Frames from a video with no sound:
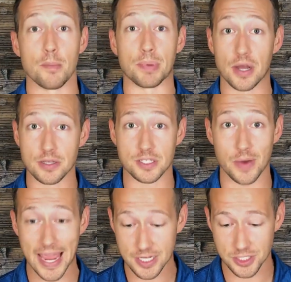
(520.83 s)
But
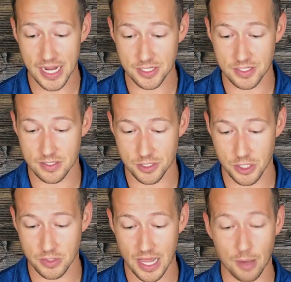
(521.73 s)
also, HGH is
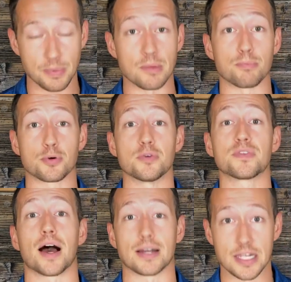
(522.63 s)
shown to help
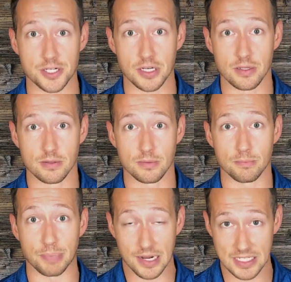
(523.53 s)
improve cognition.
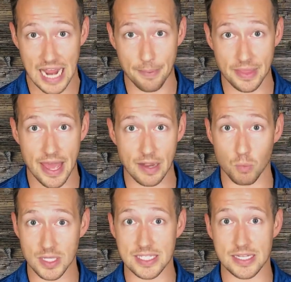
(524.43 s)
But on top of that,
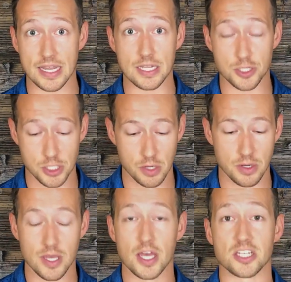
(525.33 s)
in one study, it
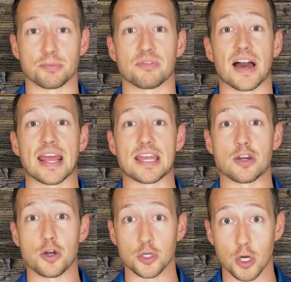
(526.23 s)
showed to provide a
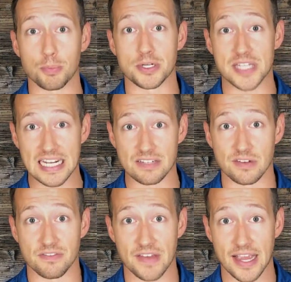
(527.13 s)

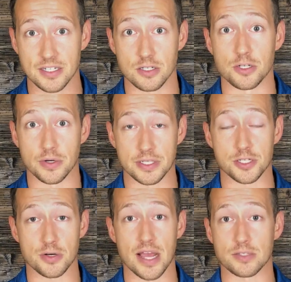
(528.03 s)
neuroprotective effect during
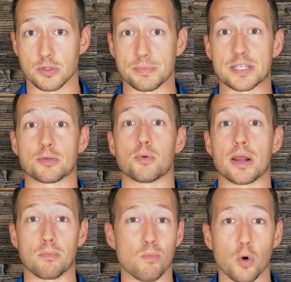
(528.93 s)
stress, which makes your
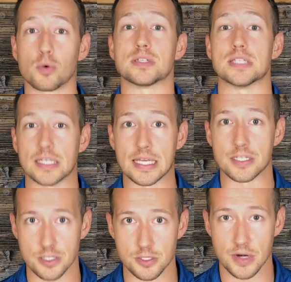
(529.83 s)
brain more
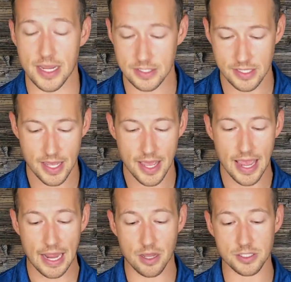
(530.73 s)
resilient to stress
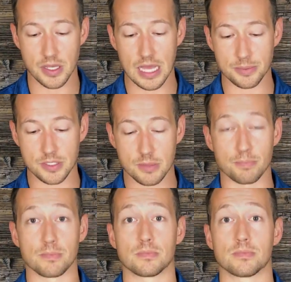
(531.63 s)
and also helps